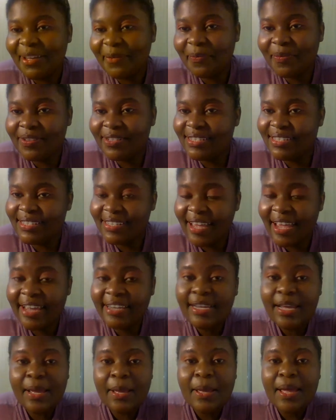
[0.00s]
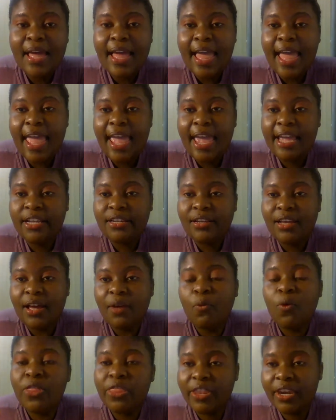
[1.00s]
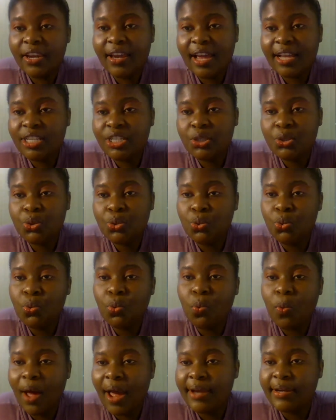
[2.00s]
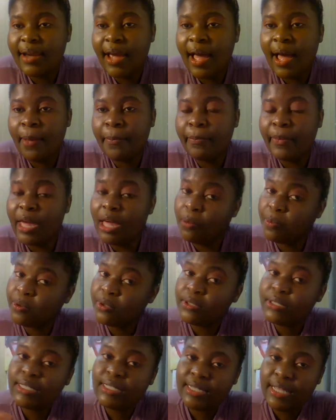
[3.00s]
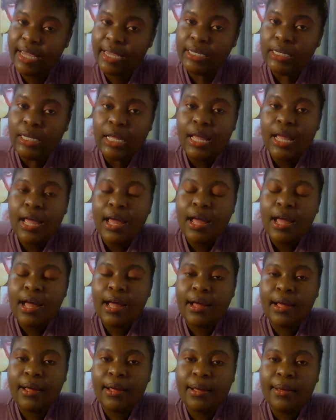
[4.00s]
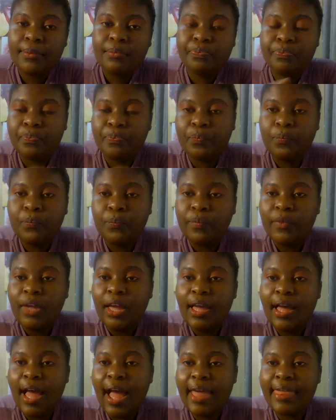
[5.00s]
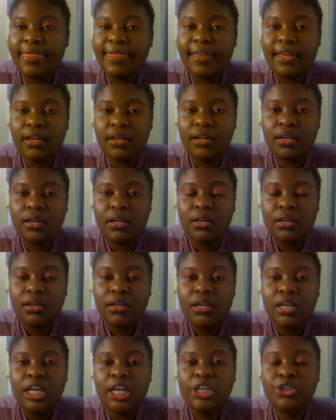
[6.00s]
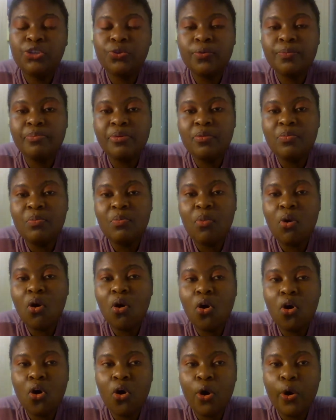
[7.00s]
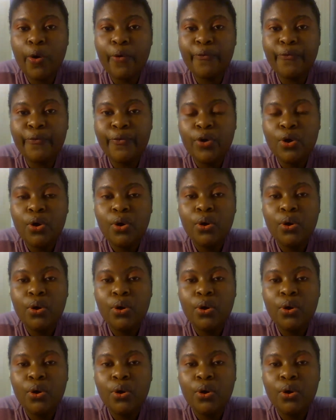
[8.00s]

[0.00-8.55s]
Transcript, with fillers: apple said and with regards to what um, apple said um, i think it should be more of